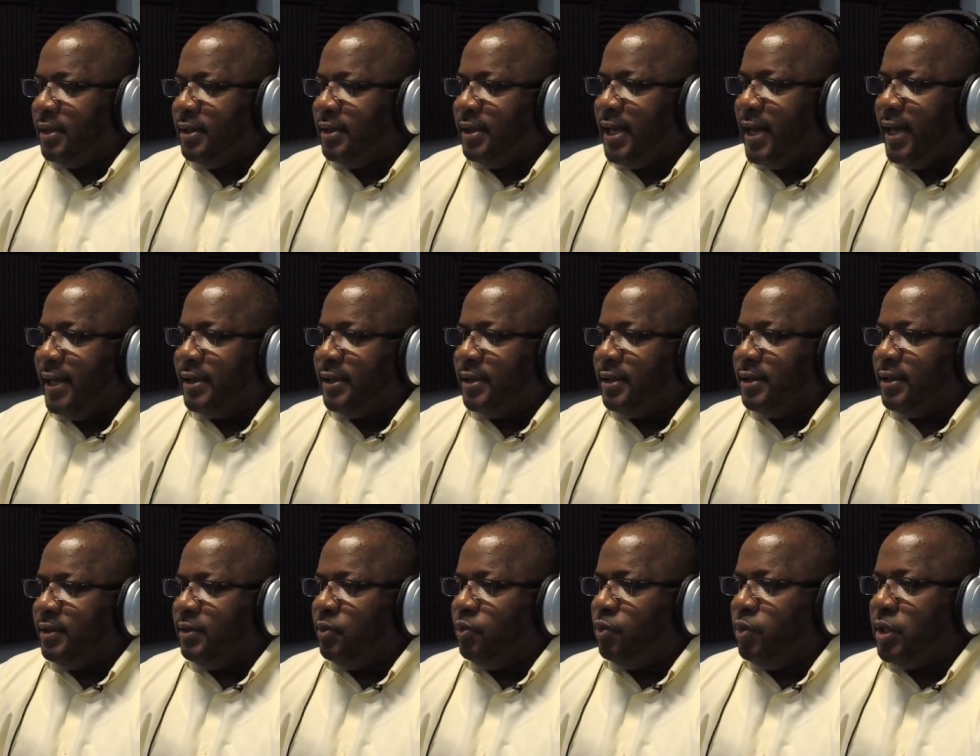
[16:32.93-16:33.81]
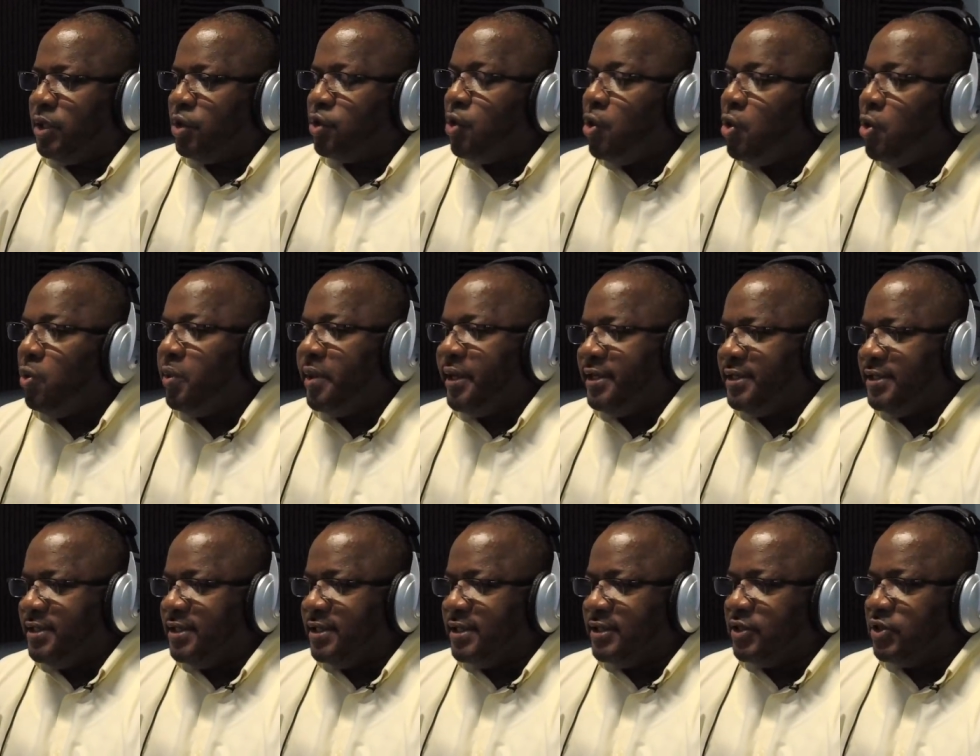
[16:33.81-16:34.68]
that we
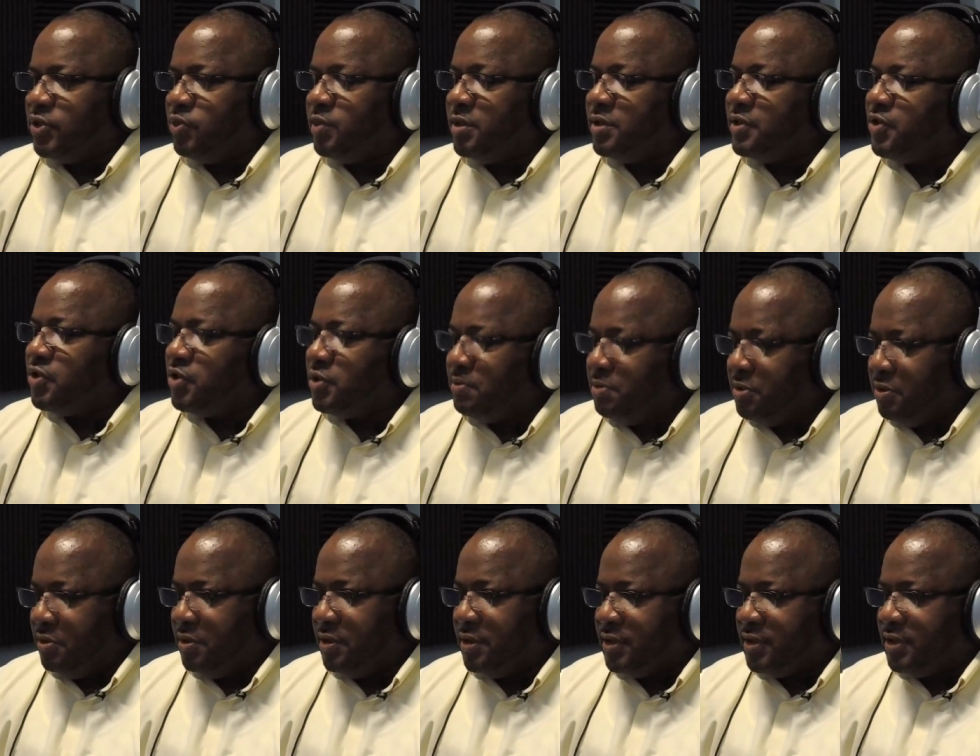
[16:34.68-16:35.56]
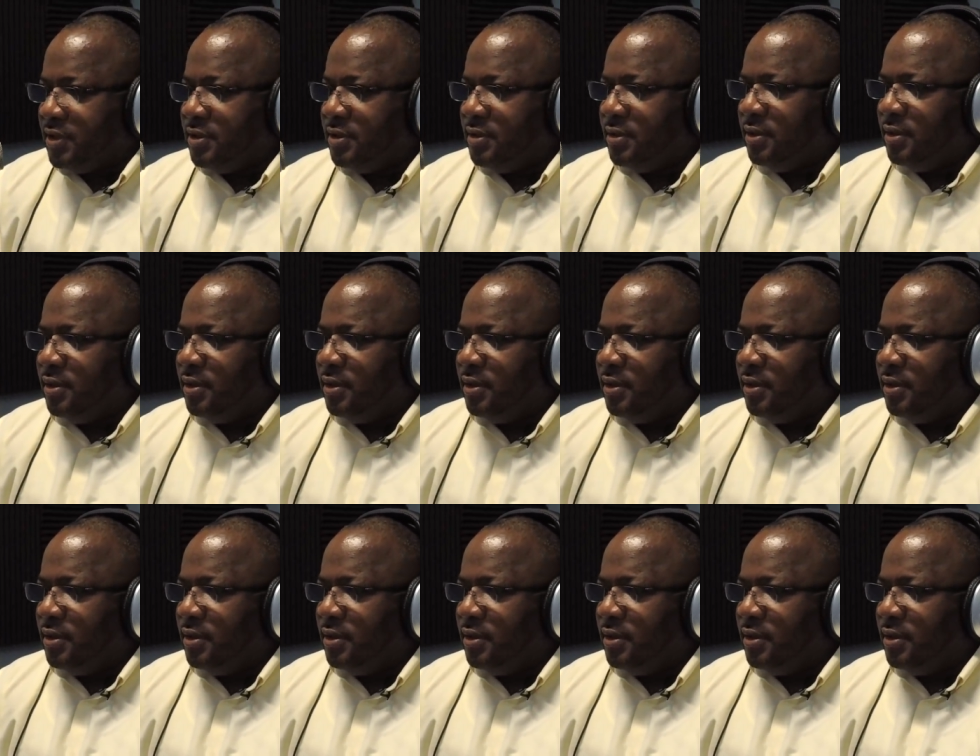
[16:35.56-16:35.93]
coexist with spirits.